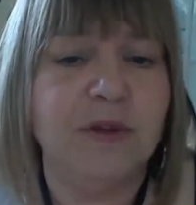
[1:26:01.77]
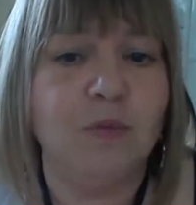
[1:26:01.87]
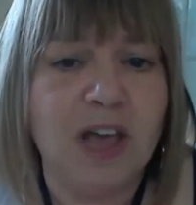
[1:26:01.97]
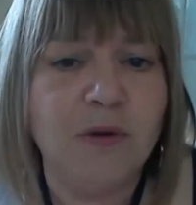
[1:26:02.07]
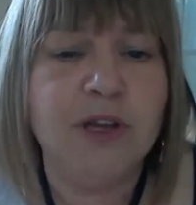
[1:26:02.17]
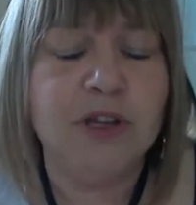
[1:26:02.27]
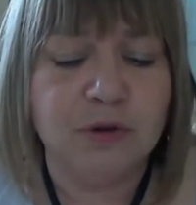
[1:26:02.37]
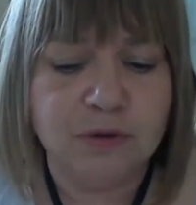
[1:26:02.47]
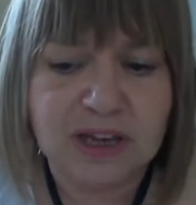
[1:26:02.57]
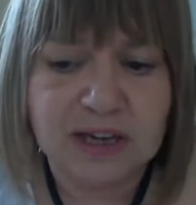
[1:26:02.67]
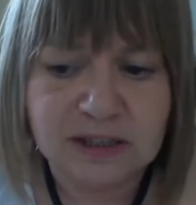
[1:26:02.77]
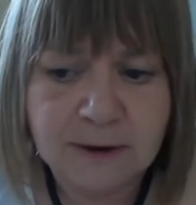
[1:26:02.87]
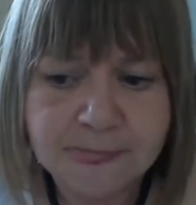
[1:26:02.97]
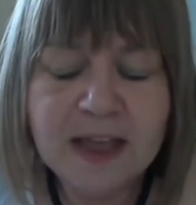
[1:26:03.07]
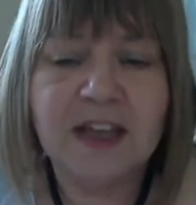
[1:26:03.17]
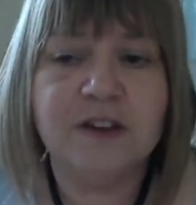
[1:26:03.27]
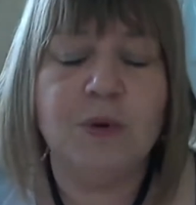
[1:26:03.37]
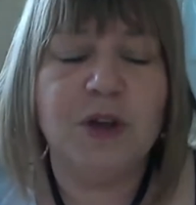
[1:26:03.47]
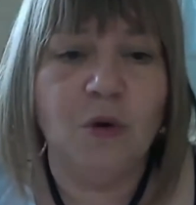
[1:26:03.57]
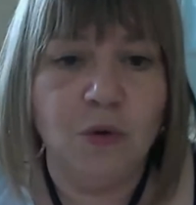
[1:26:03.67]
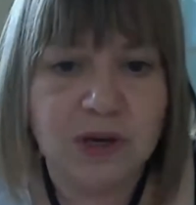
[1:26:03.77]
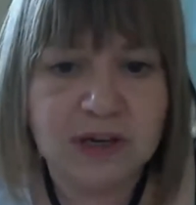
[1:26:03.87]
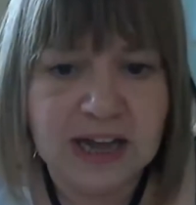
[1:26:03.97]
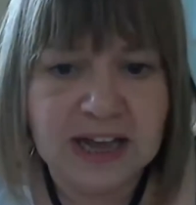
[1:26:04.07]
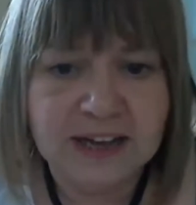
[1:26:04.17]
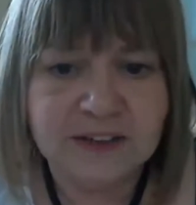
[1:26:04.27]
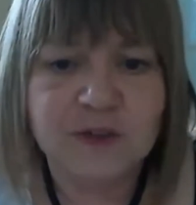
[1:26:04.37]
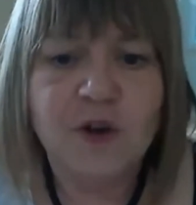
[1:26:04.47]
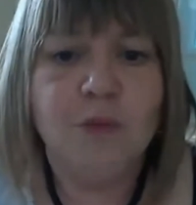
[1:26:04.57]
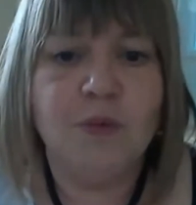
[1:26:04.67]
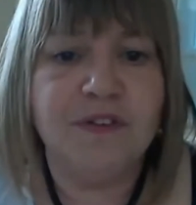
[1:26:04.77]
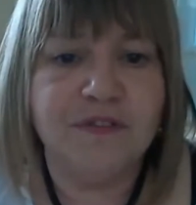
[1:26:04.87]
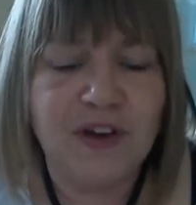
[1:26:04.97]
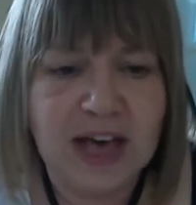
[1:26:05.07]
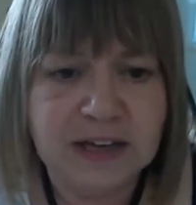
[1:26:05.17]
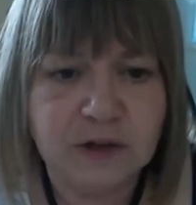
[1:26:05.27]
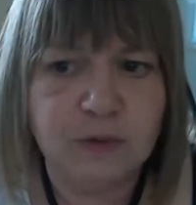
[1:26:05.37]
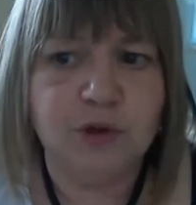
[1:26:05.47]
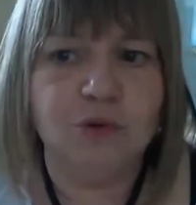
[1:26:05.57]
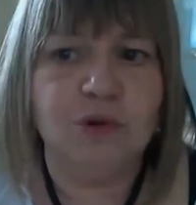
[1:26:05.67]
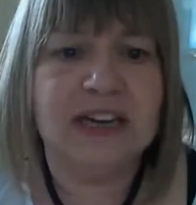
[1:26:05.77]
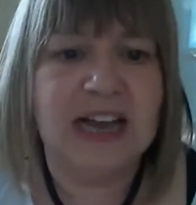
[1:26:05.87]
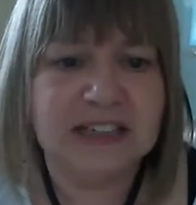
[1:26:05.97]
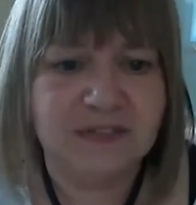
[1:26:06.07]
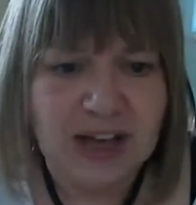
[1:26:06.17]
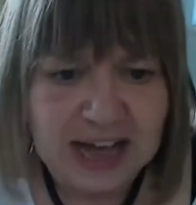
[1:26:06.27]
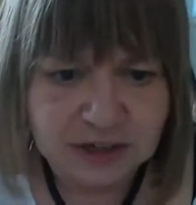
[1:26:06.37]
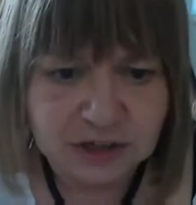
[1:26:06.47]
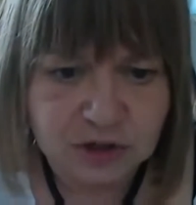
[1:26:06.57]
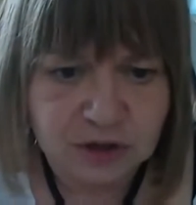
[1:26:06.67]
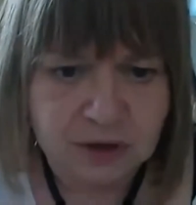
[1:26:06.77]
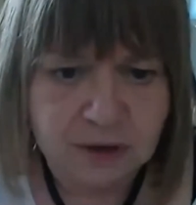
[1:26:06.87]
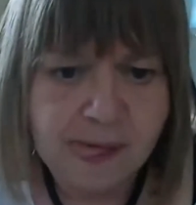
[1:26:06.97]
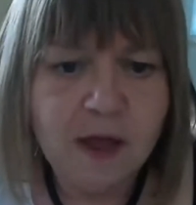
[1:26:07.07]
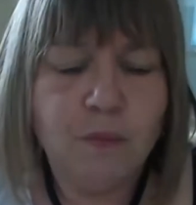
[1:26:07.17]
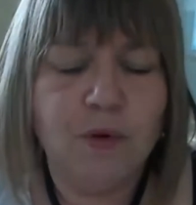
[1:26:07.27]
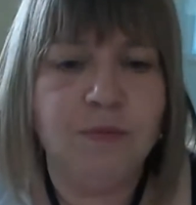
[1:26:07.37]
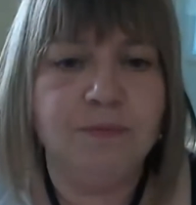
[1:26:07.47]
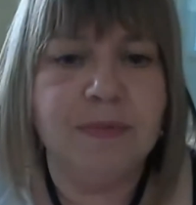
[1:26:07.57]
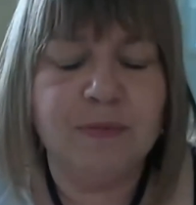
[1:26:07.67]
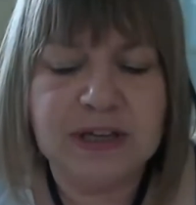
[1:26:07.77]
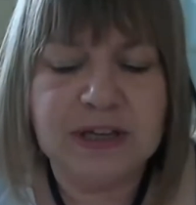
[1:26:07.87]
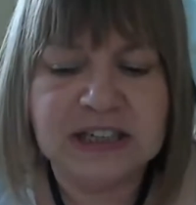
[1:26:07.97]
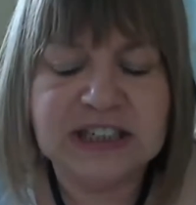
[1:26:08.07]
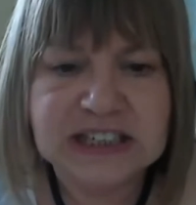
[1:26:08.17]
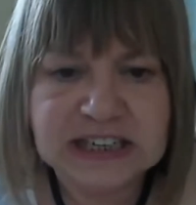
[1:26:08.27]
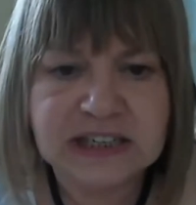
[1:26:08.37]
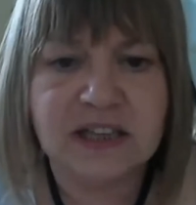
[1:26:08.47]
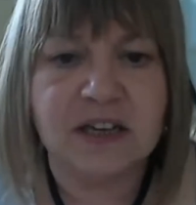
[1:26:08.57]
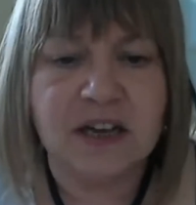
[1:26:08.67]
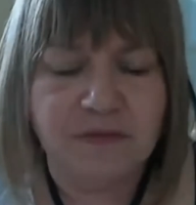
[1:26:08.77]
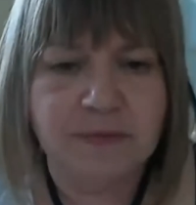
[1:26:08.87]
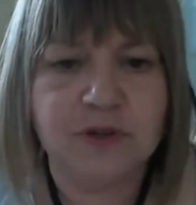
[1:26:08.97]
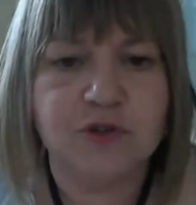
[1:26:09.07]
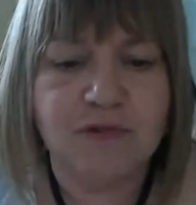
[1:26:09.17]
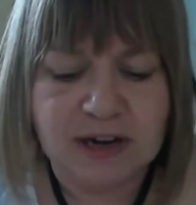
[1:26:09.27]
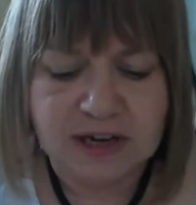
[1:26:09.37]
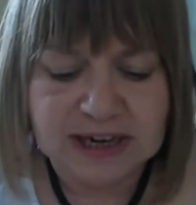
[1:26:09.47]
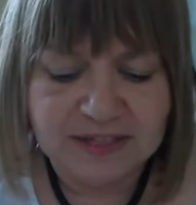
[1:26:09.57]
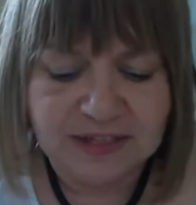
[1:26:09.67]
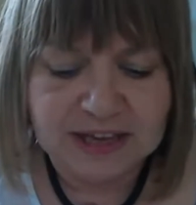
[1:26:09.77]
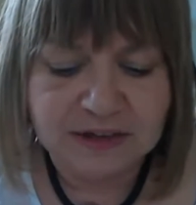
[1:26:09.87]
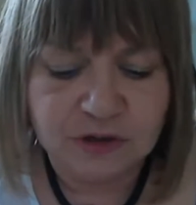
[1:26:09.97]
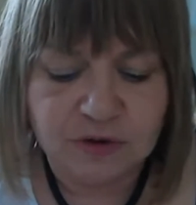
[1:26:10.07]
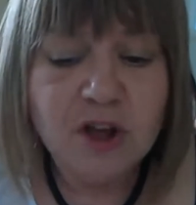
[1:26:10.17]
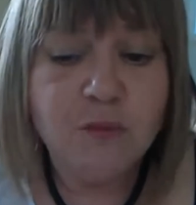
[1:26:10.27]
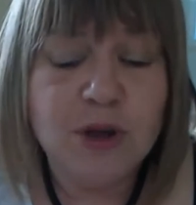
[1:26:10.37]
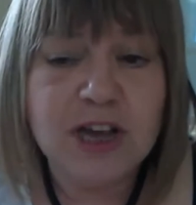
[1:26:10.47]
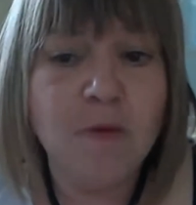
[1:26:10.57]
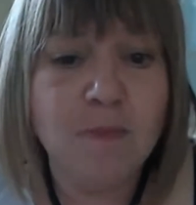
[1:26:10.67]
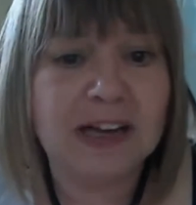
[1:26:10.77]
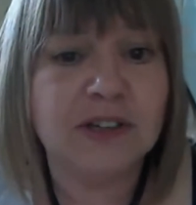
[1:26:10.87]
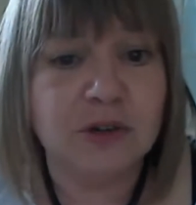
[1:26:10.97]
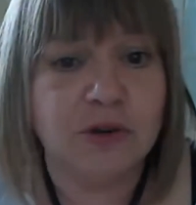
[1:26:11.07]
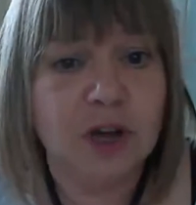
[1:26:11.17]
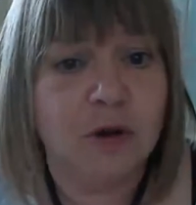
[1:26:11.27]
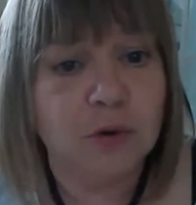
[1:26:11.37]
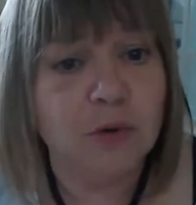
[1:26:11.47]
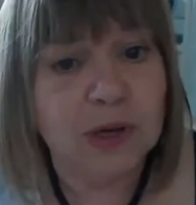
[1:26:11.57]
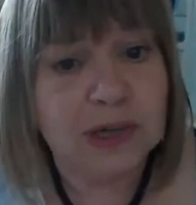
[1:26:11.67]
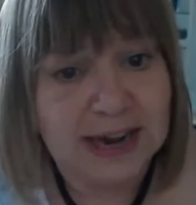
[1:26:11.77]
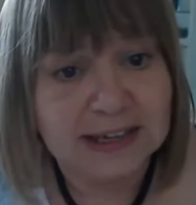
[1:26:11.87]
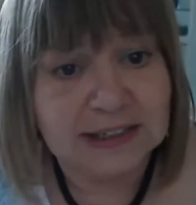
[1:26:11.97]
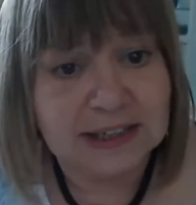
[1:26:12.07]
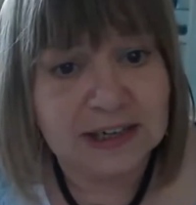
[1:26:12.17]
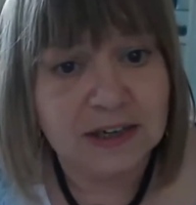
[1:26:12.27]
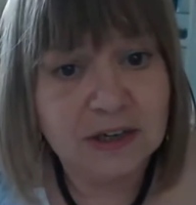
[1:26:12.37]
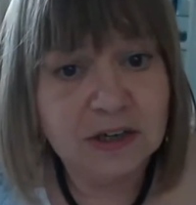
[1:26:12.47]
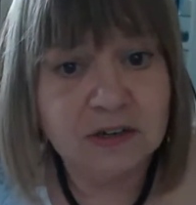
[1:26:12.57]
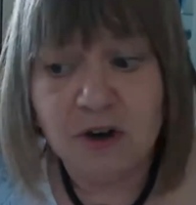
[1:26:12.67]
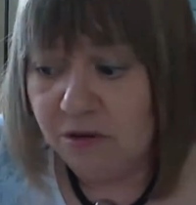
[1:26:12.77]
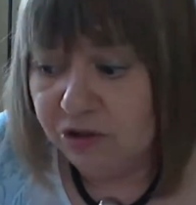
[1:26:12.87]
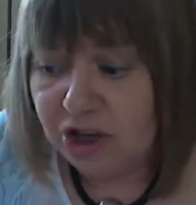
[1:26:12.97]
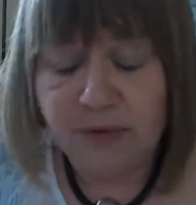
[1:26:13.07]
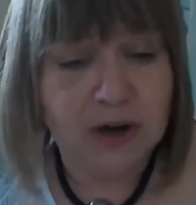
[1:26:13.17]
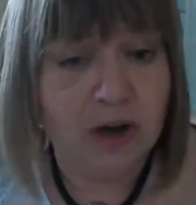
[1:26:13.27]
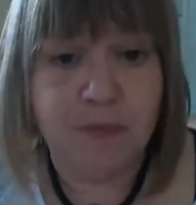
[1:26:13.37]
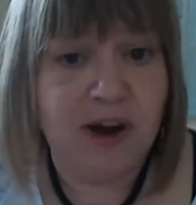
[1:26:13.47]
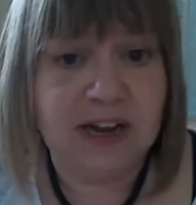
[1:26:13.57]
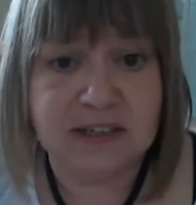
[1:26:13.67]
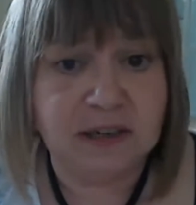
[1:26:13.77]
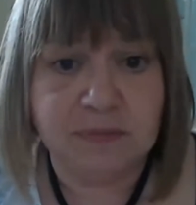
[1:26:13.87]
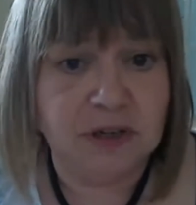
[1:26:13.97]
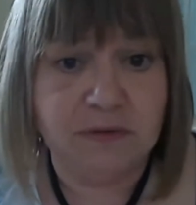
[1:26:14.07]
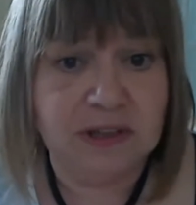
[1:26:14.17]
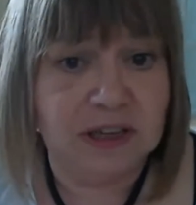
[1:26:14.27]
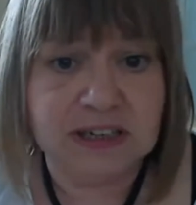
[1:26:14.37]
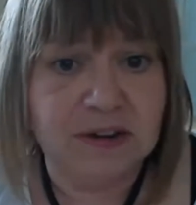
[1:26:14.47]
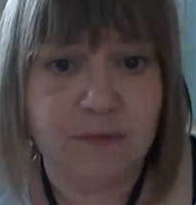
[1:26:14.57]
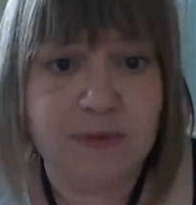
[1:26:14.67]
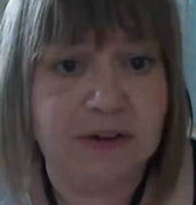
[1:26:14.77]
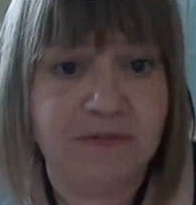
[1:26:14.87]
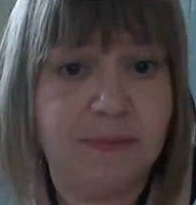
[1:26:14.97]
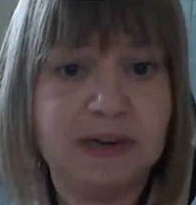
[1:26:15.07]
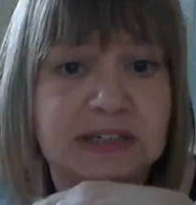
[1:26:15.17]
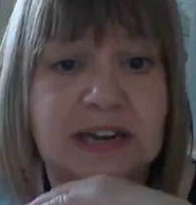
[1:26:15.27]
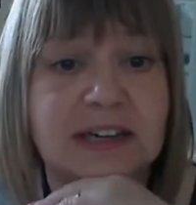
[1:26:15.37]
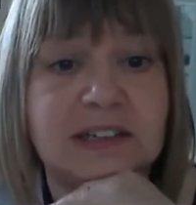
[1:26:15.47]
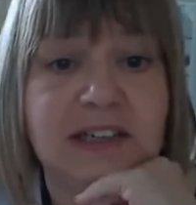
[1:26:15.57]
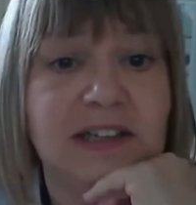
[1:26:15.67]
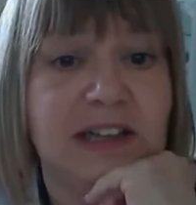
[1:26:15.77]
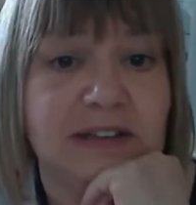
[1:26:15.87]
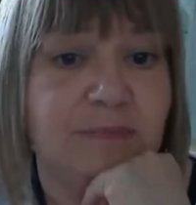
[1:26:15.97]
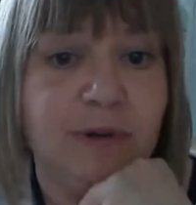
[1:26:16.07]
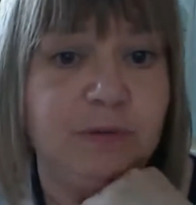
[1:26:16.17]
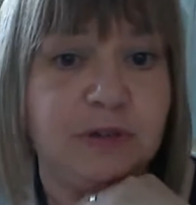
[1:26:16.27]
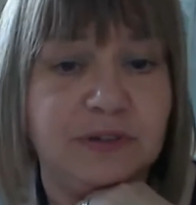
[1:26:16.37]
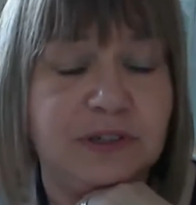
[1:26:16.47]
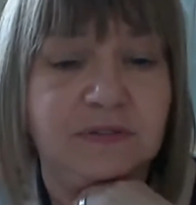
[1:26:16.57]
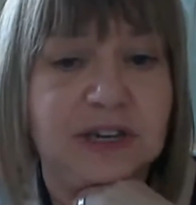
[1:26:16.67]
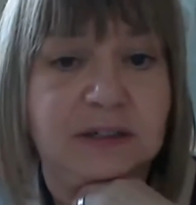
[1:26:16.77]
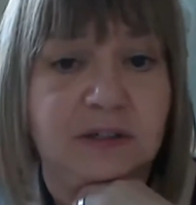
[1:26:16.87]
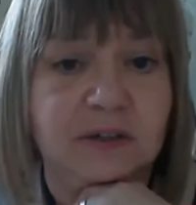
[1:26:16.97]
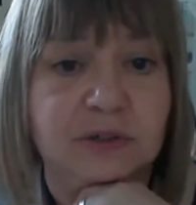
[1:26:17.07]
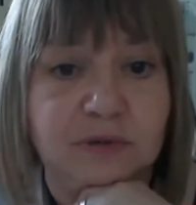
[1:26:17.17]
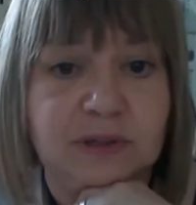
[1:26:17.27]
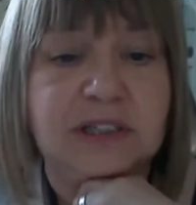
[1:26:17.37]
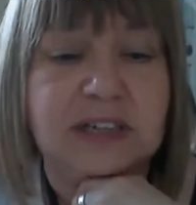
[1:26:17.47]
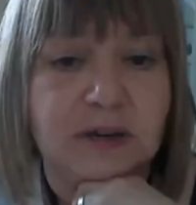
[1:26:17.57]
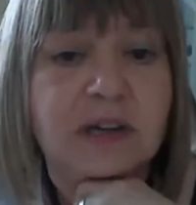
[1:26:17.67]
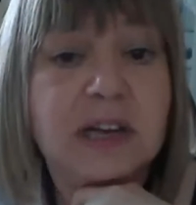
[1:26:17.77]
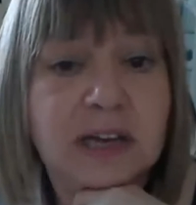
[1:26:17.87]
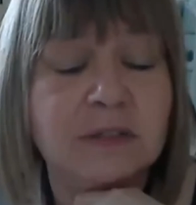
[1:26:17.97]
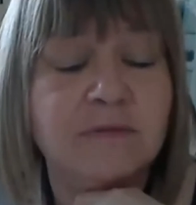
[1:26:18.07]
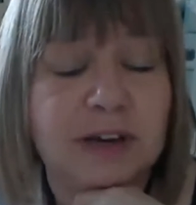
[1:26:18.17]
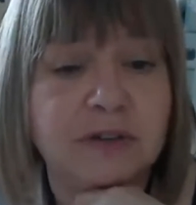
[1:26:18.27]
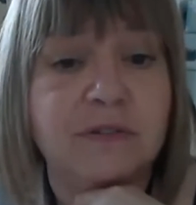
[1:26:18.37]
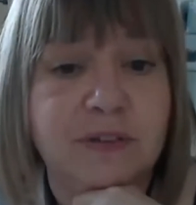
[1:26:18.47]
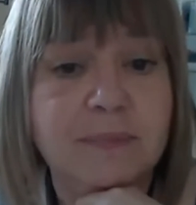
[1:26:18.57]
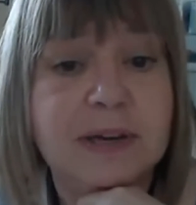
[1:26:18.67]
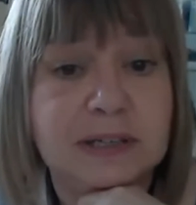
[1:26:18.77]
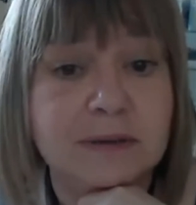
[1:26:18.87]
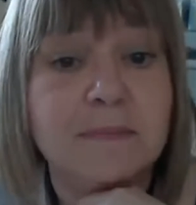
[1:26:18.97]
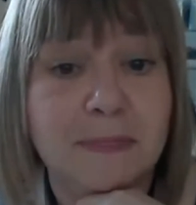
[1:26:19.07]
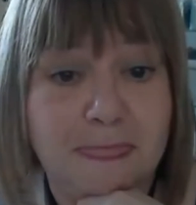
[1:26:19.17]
The way we do this is we organize, we fight, we do collective action, we insist that governments regulate the industry. We go back to good old organizing, not showing our breasts. I'm sorry, that's never been a feminist tactic that most of us have signed on to in radical feminism.